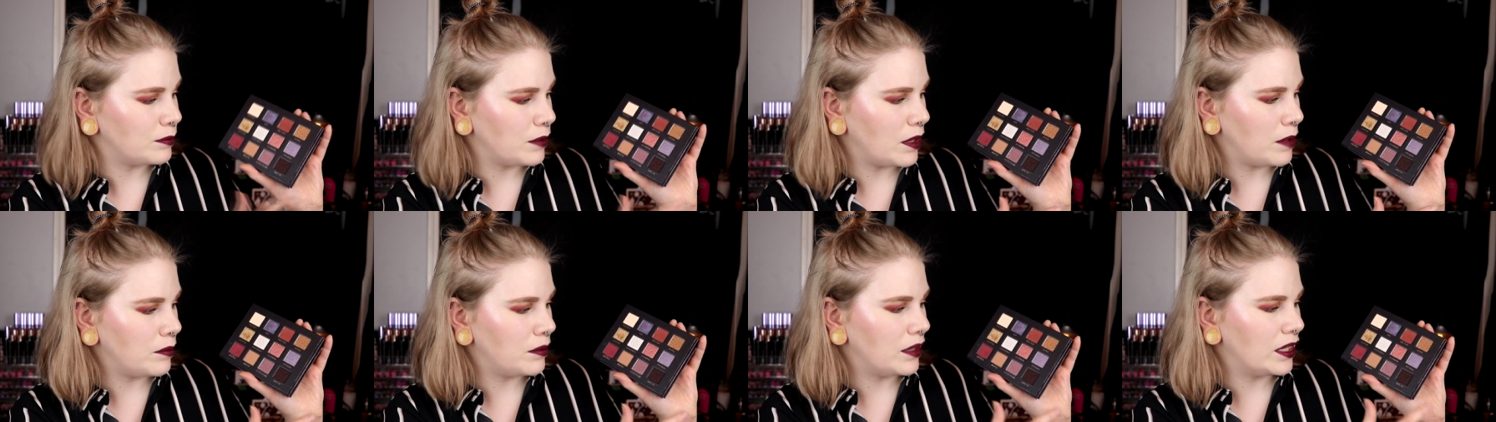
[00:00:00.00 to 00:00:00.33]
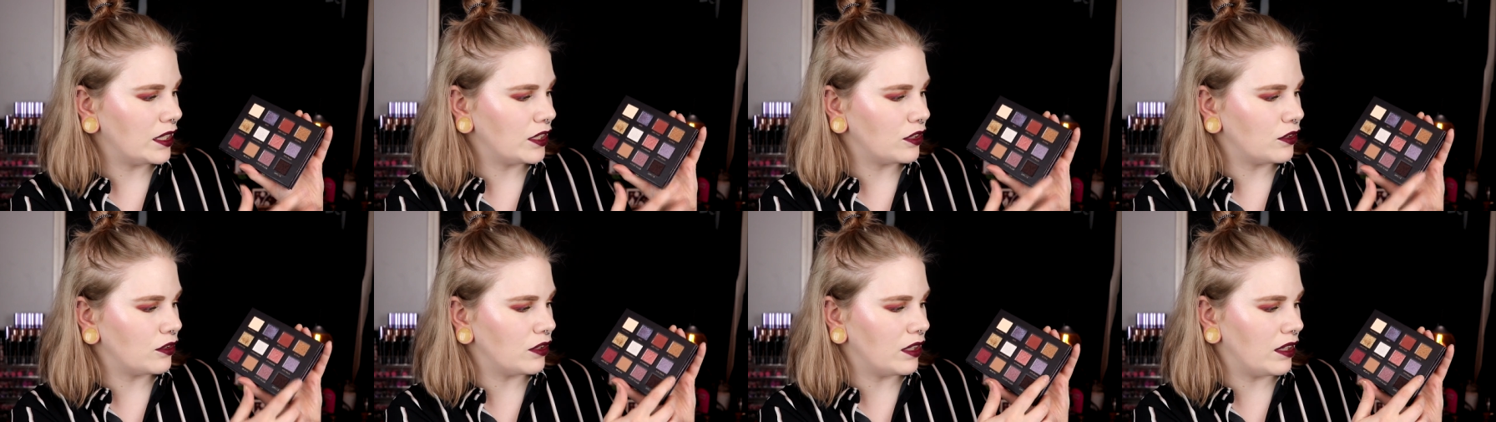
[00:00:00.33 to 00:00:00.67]
Maybe
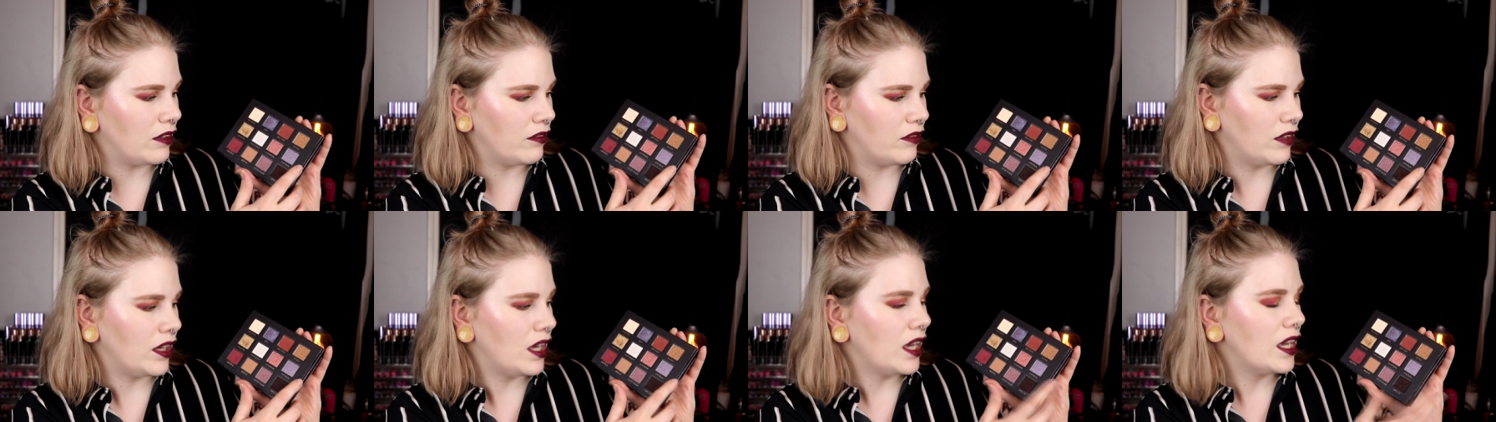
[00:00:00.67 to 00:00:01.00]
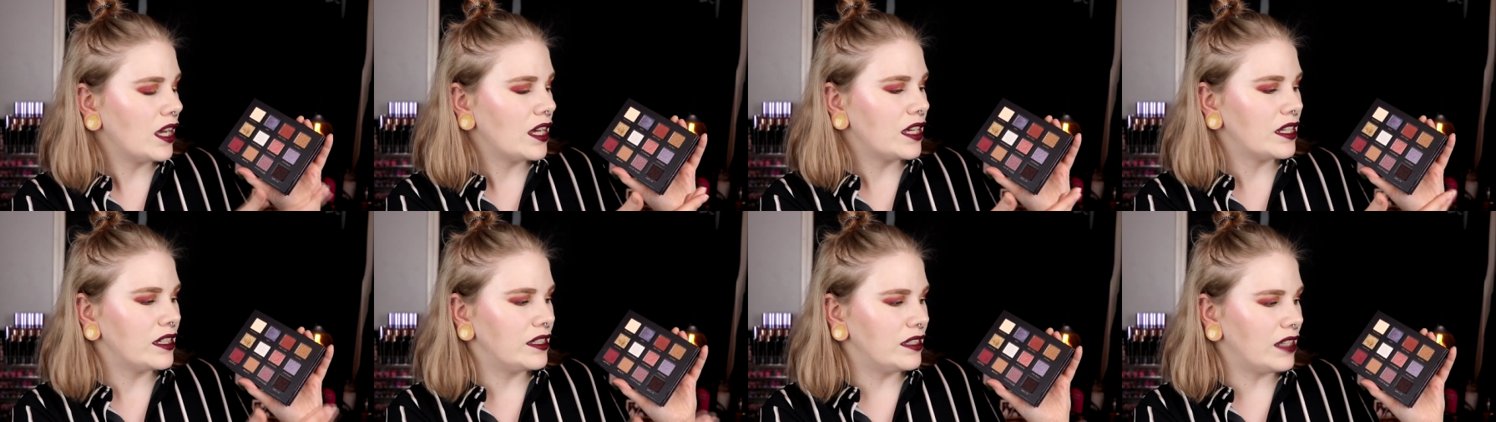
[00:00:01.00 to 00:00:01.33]
they could have
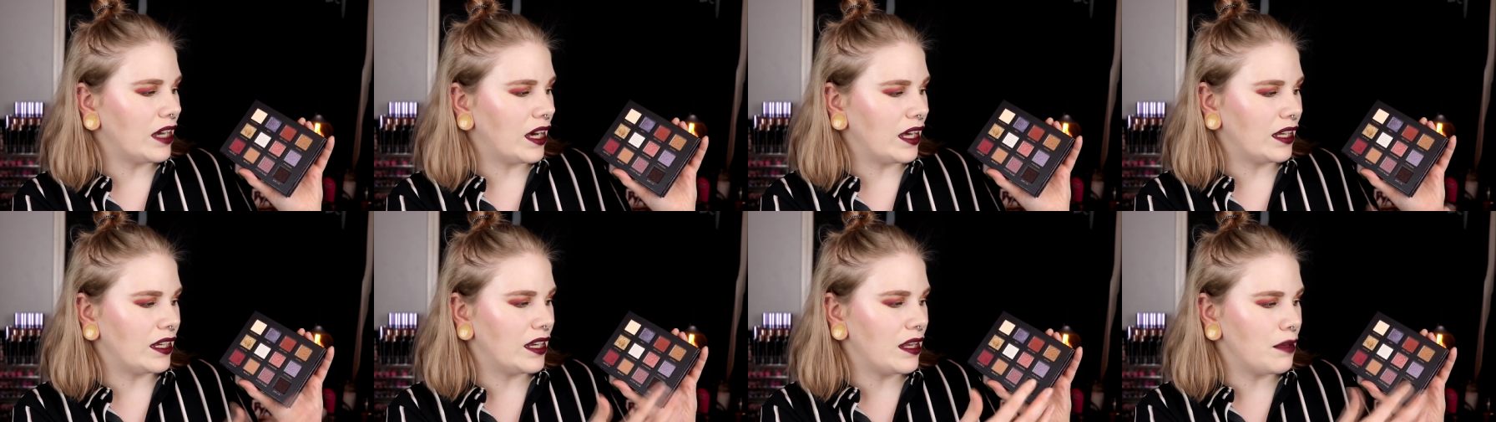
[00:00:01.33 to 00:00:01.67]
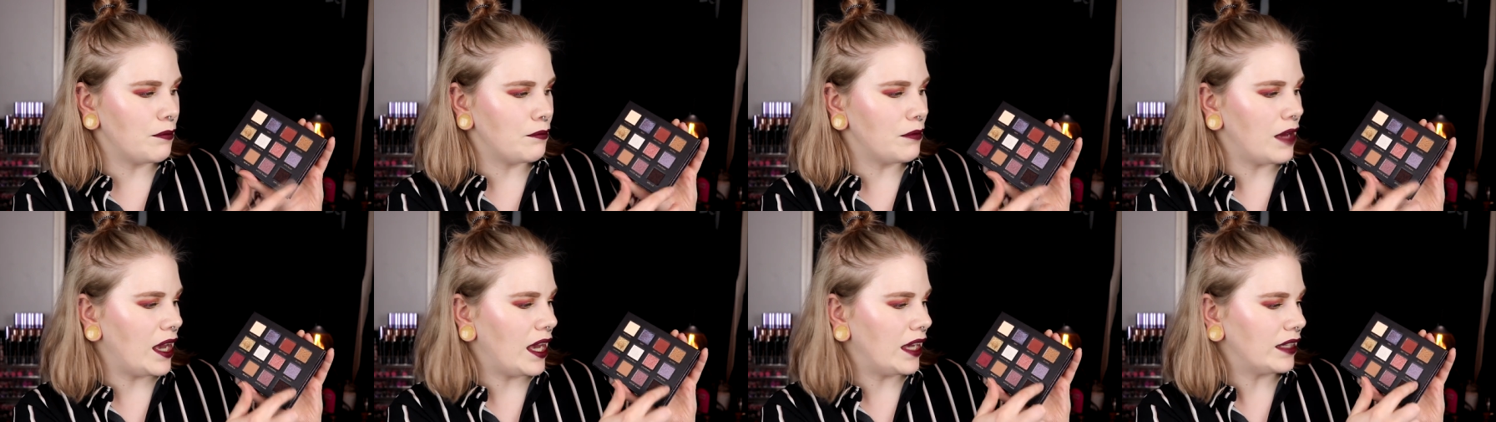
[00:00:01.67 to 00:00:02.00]
done a
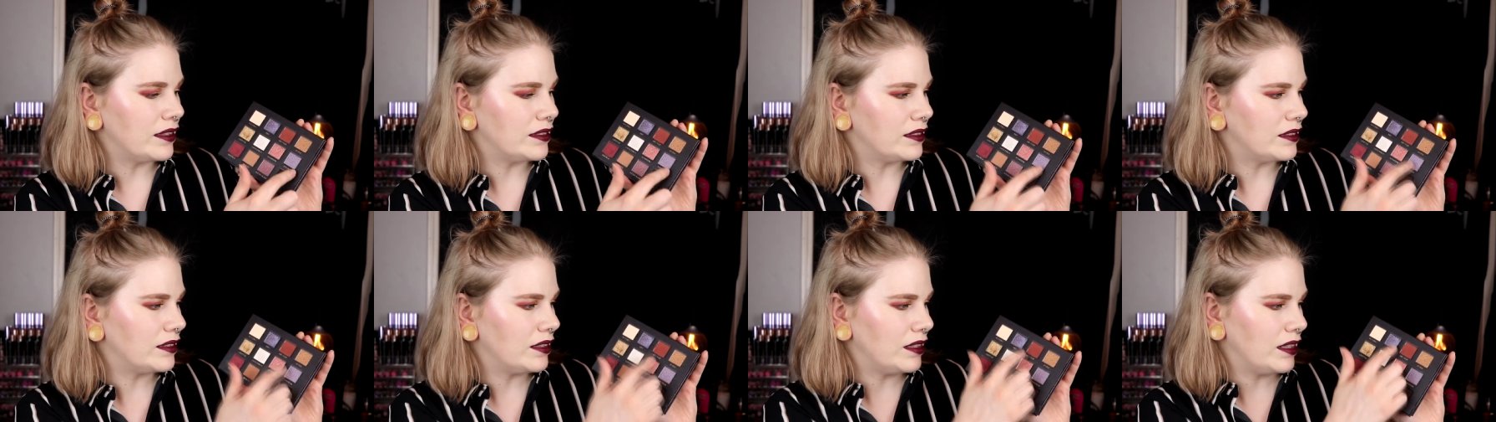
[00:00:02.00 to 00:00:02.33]
matte